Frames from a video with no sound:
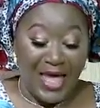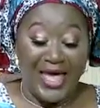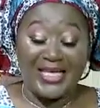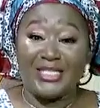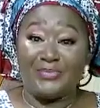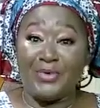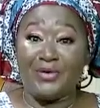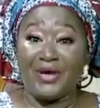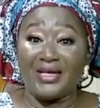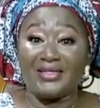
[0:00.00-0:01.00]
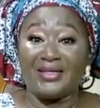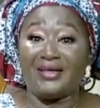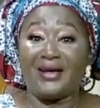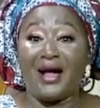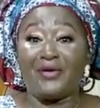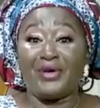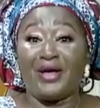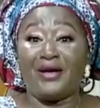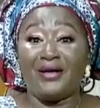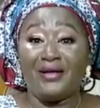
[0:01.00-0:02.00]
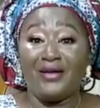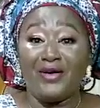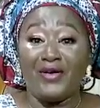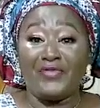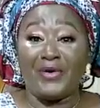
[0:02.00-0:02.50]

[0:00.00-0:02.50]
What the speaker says: experience in the career of